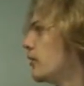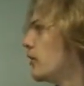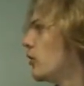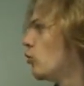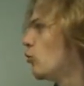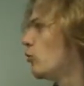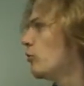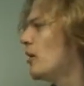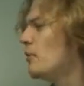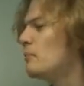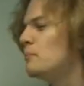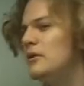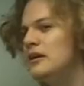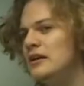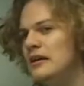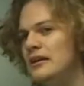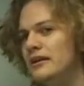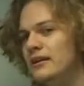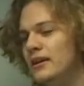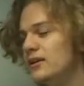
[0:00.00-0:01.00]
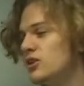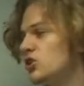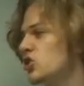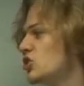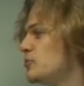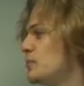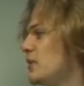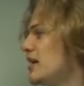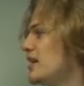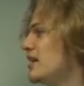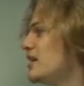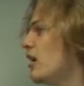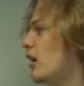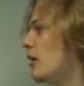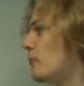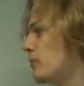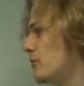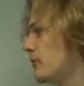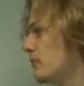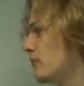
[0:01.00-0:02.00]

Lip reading: What about B? It is speeding up.